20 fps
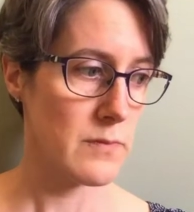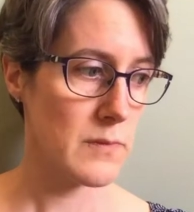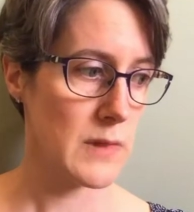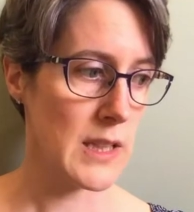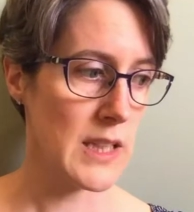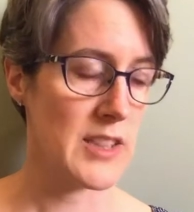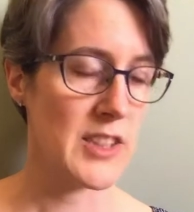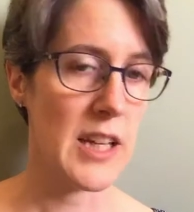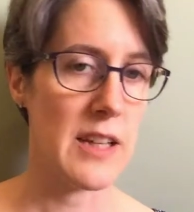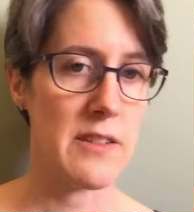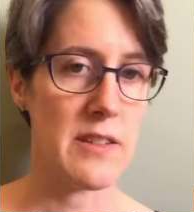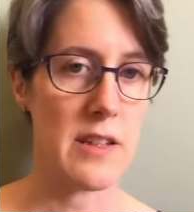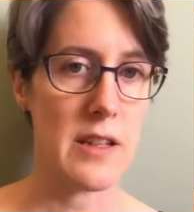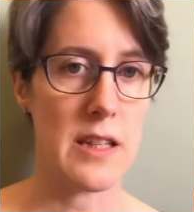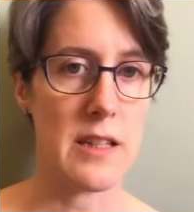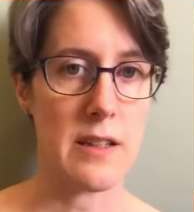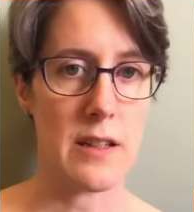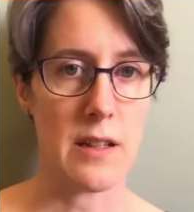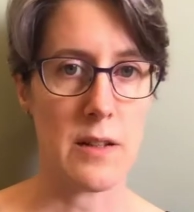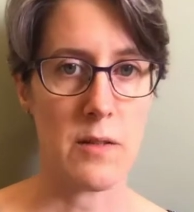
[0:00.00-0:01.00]
sense that
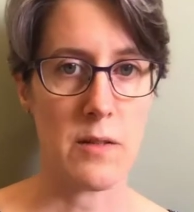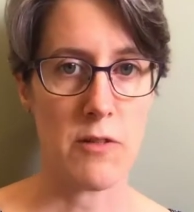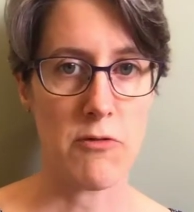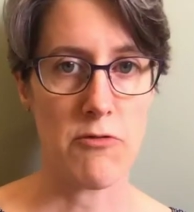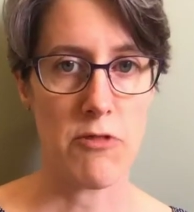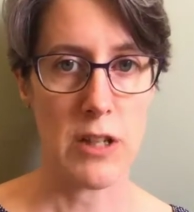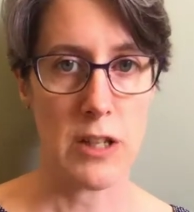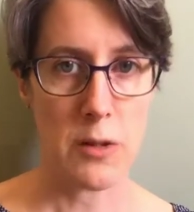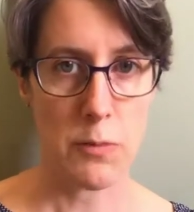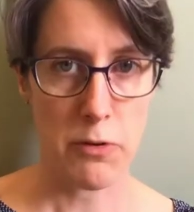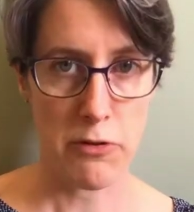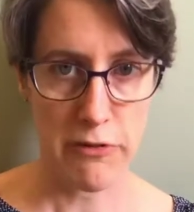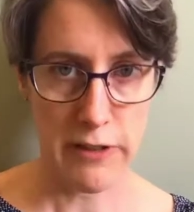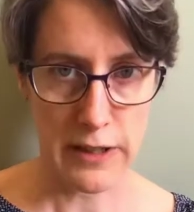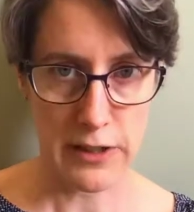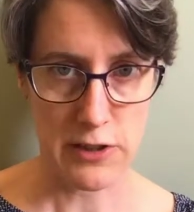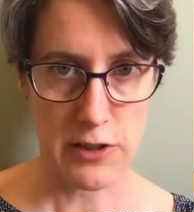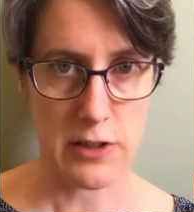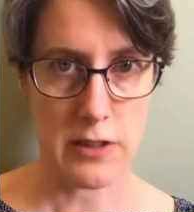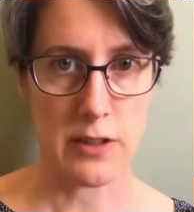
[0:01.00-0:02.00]
these are real
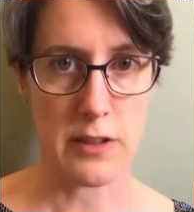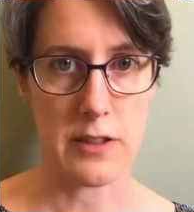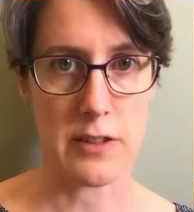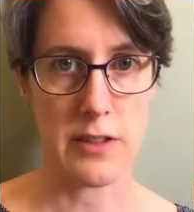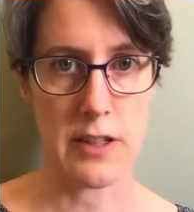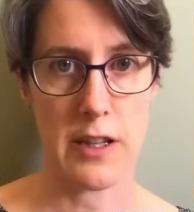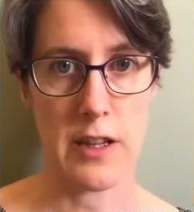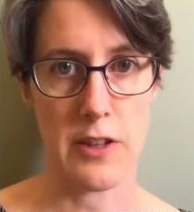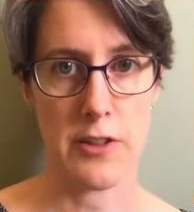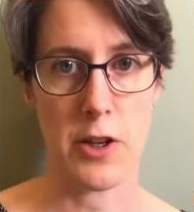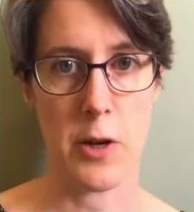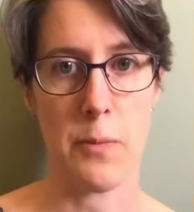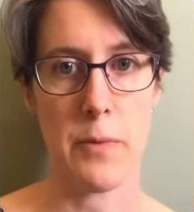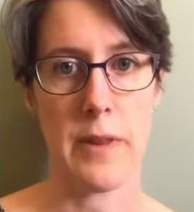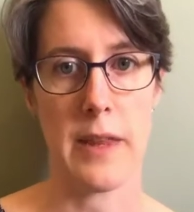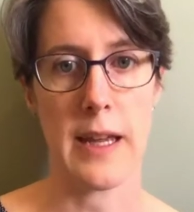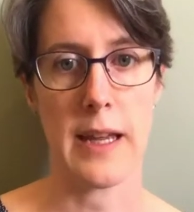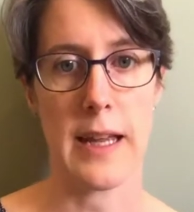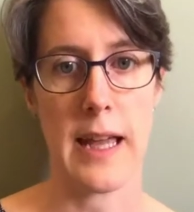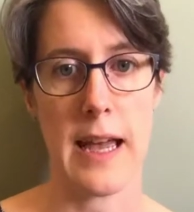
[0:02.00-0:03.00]
professionals at the top of
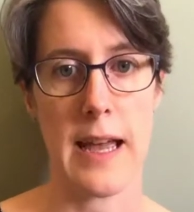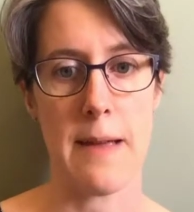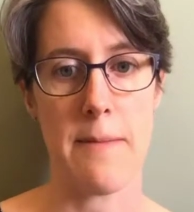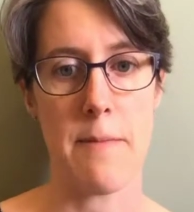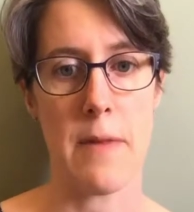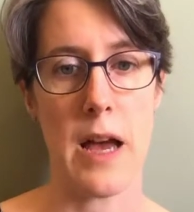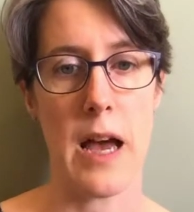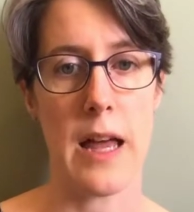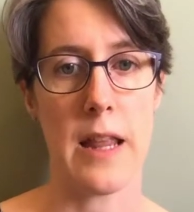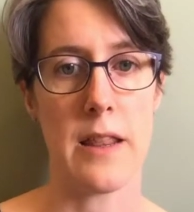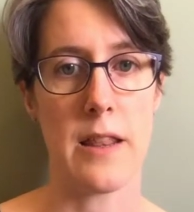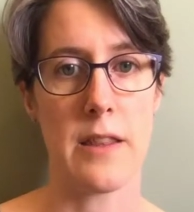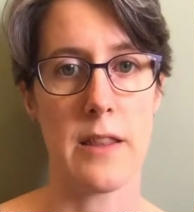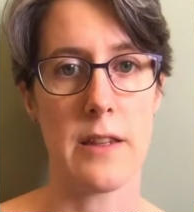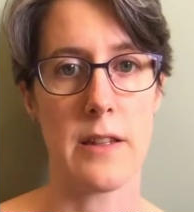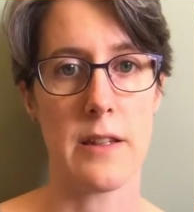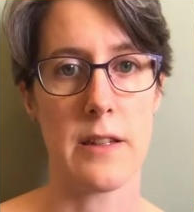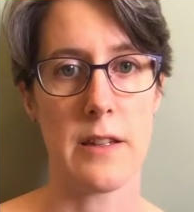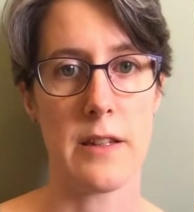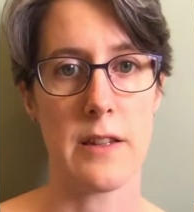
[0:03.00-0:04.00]
their game and
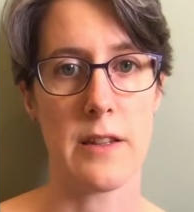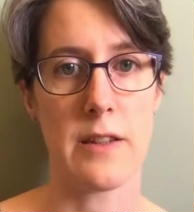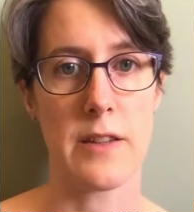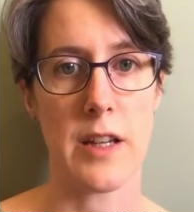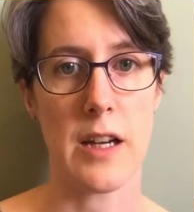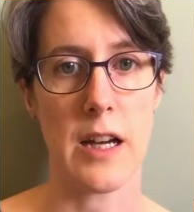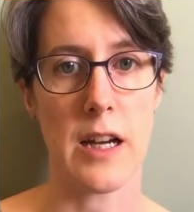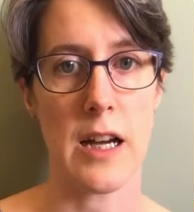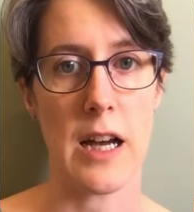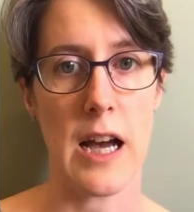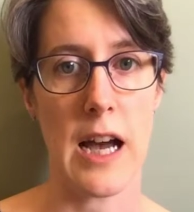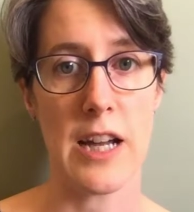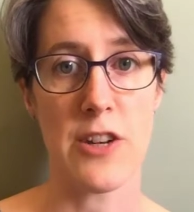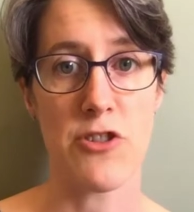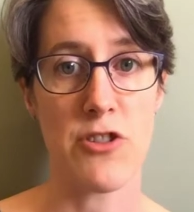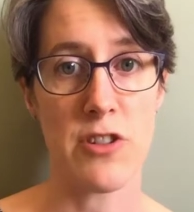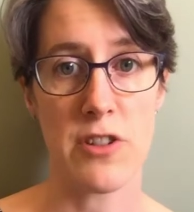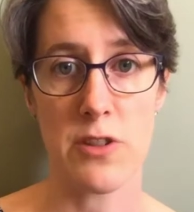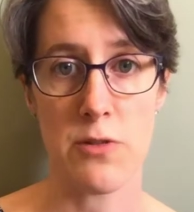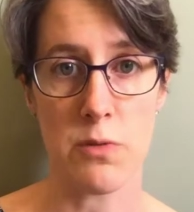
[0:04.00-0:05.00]
that I
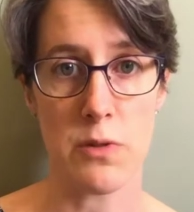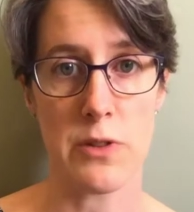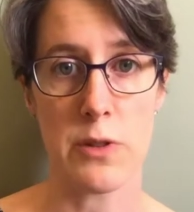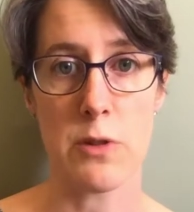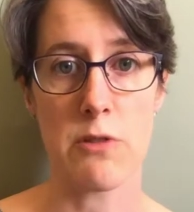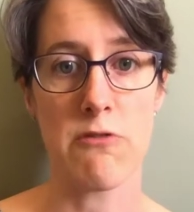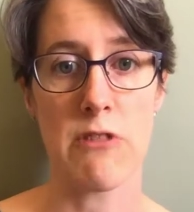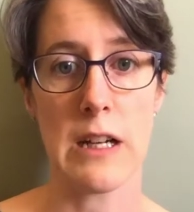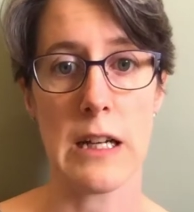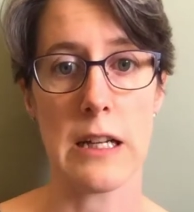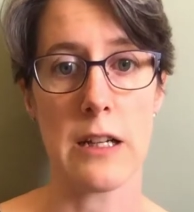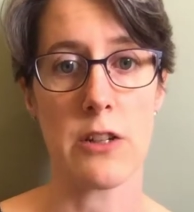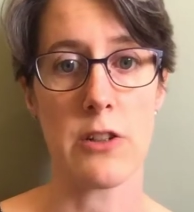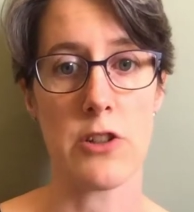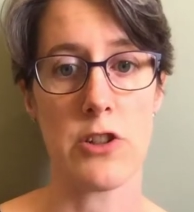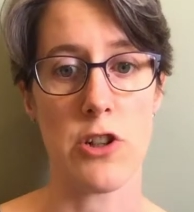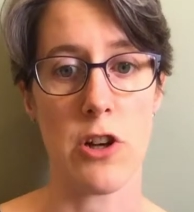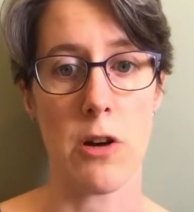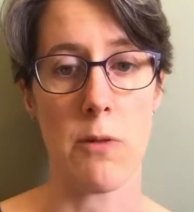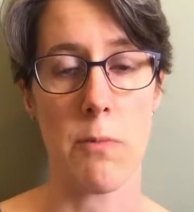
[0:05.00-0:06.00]
trust will do a really good
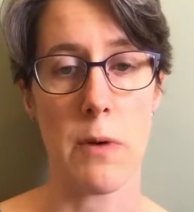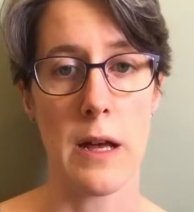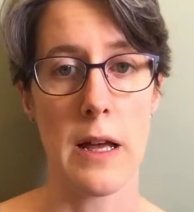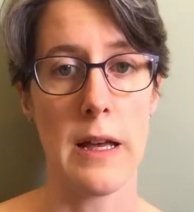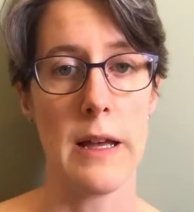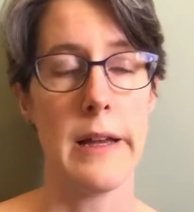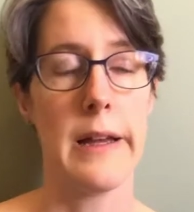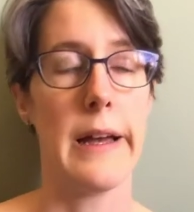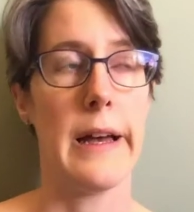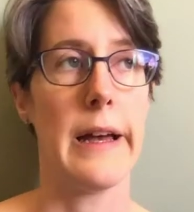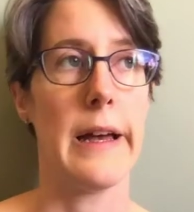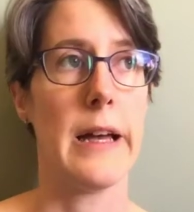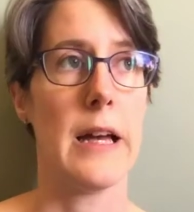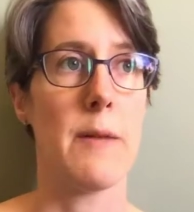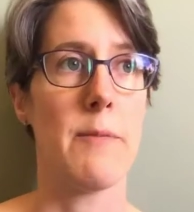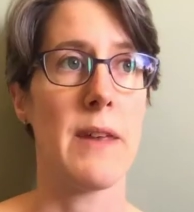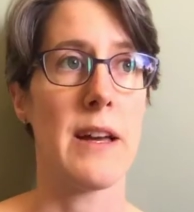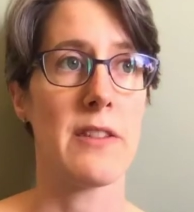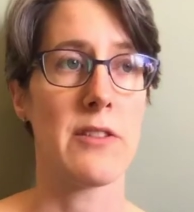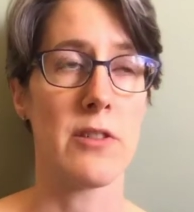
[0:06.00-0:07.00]
job.
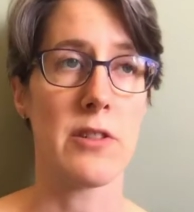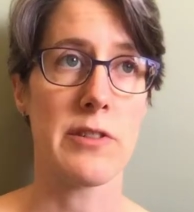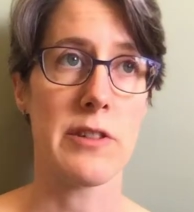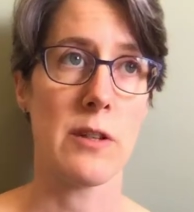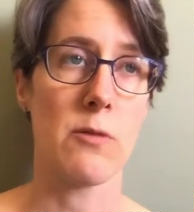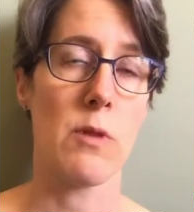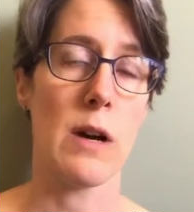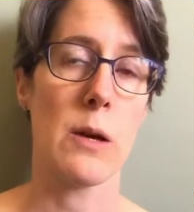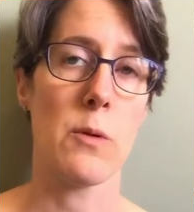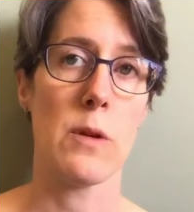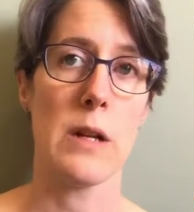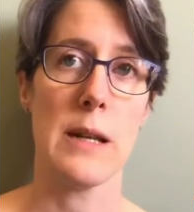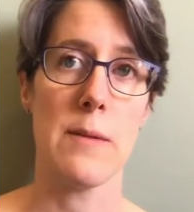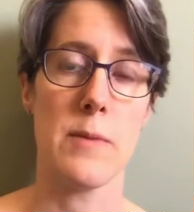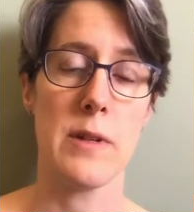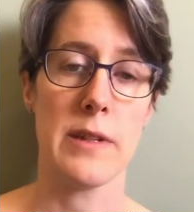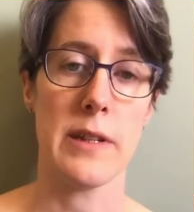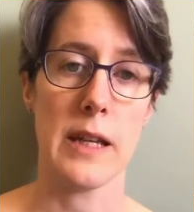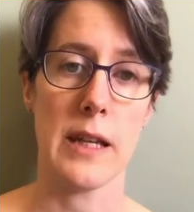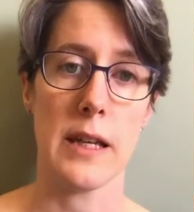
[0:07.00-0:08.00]
That's also why we're
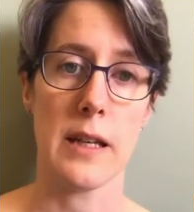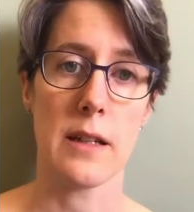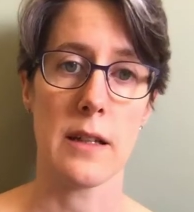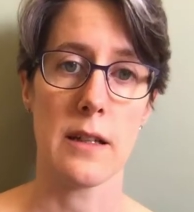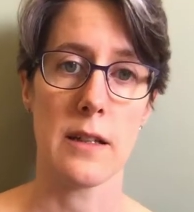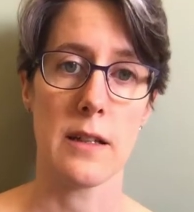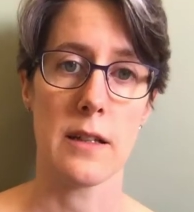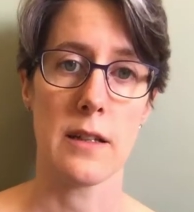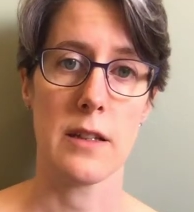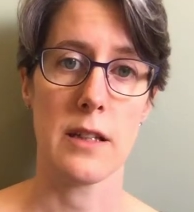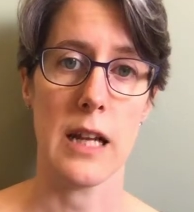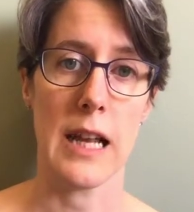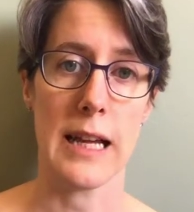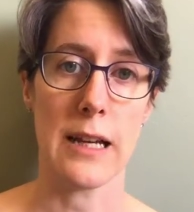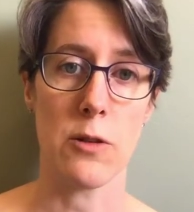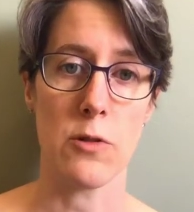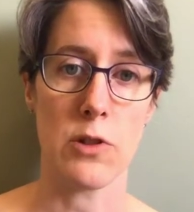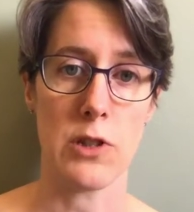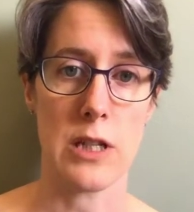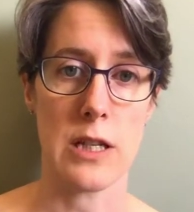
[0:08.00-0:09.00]
limiting the
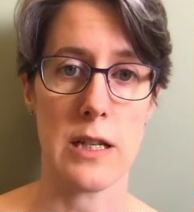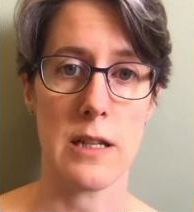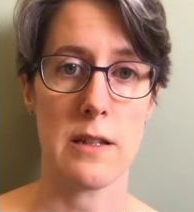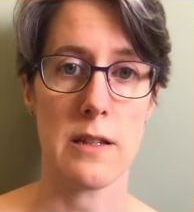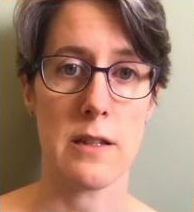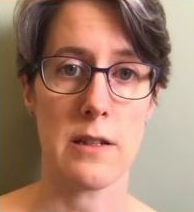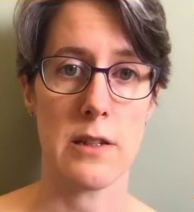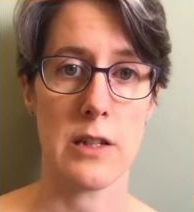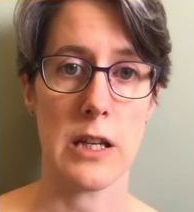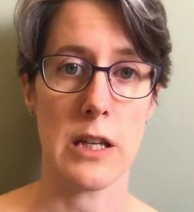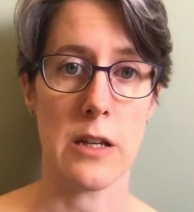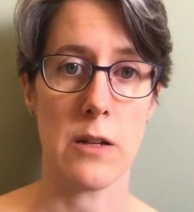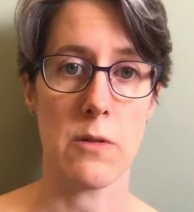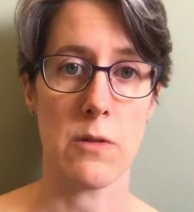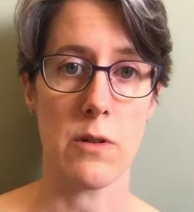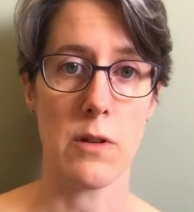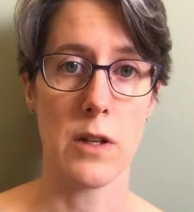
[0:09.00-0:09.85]
languages to